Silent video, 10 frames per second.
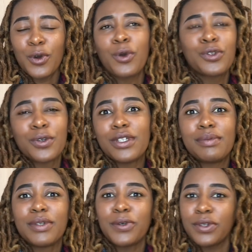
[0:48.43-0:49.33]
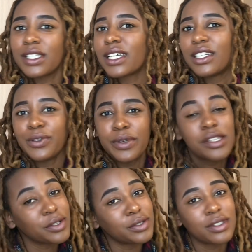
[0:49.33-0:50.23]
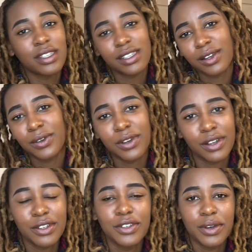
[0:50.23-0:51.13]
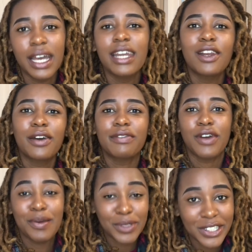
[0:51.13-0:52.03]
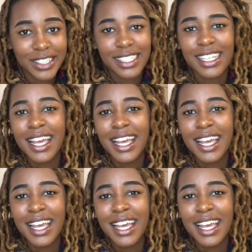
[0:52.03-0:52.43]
Also, it's because I can always go to the salon. You know, I had a lot of options.